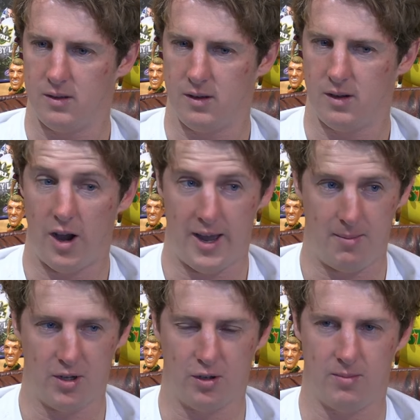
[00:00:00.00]
I
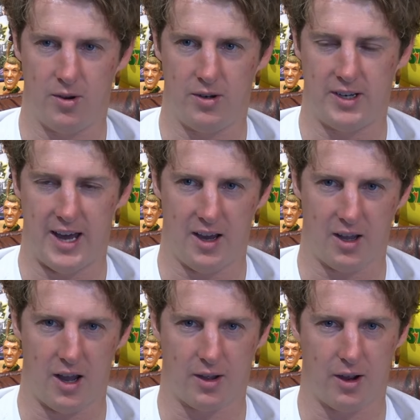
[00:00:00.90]
am in a good mood
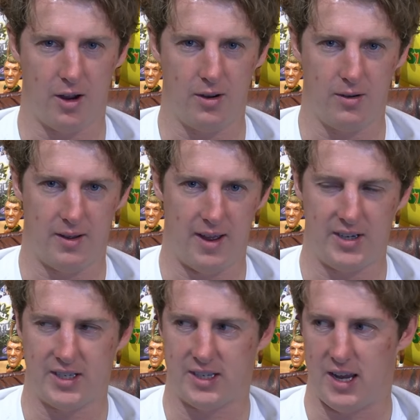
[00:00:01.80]
today. I go
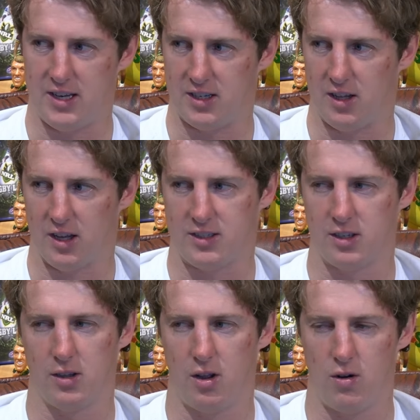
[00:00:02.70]
every season, like it's
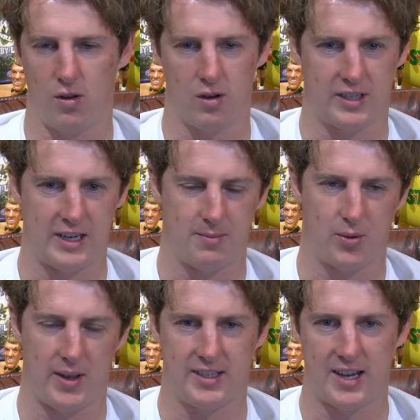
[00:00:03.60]
a long, long season,
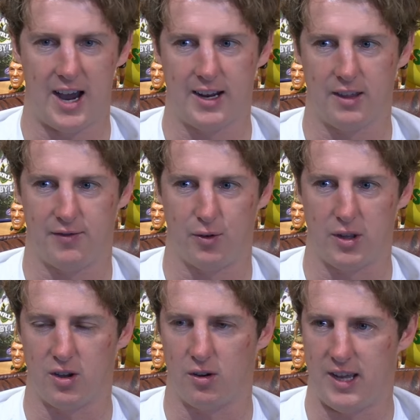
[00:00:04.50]
between starting the
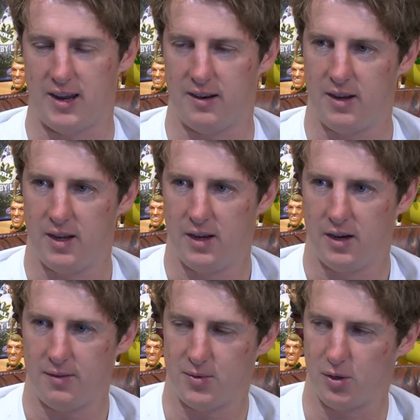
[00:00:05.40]
footy content
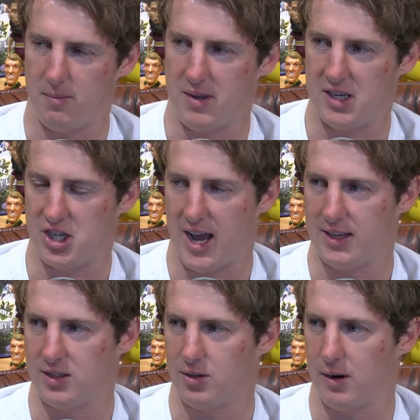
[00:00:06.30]
from sort of
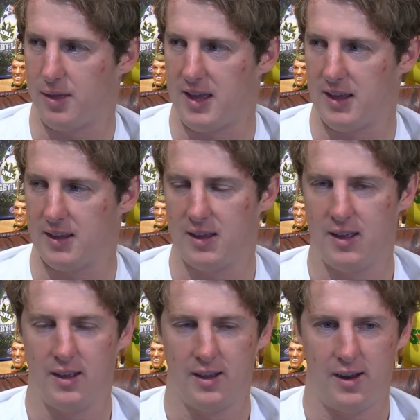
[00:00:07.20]
mid-Jan sort of thing.
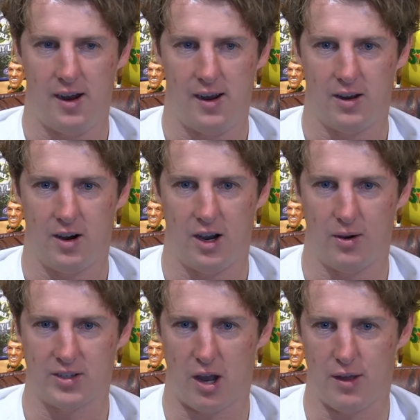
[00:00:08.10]
I
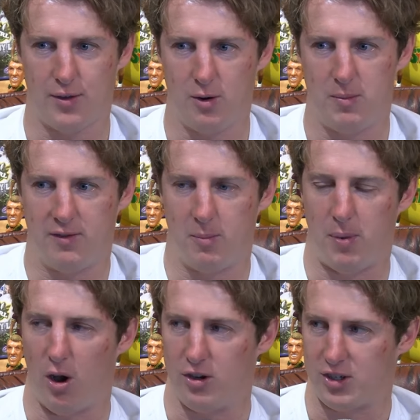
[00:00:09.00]
always go through a bit of a
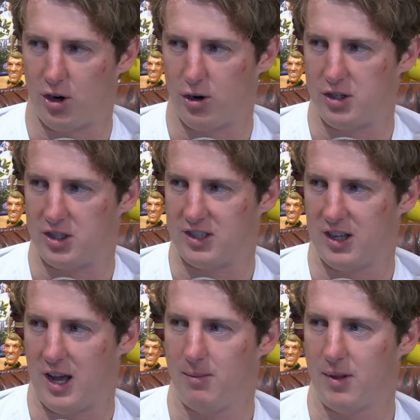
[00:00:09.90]
post-origin
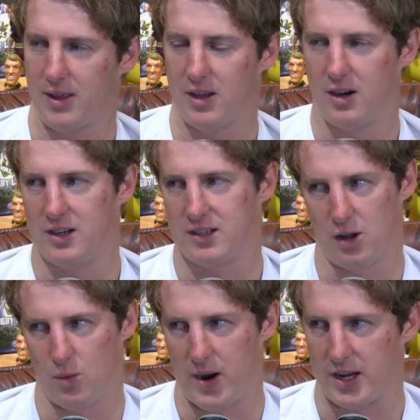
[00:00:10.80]
slump. I think, there's a
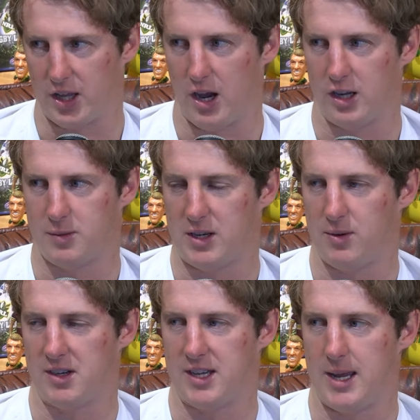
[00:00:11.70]
long way to go,
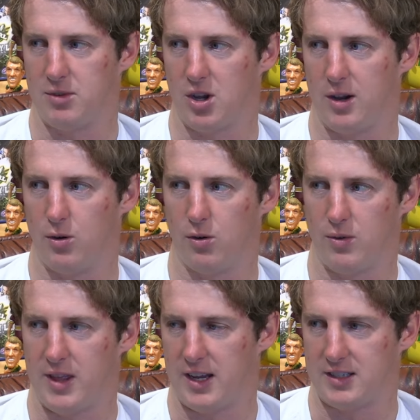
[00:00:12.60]
especially when my team's going
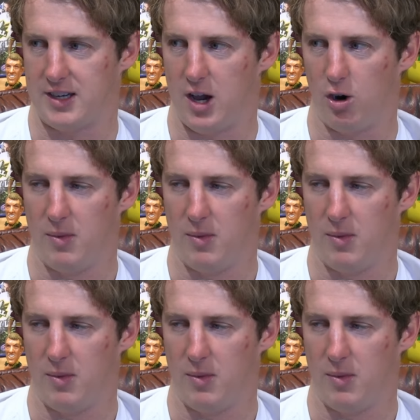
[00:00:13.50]
ordinary. That doesn't help.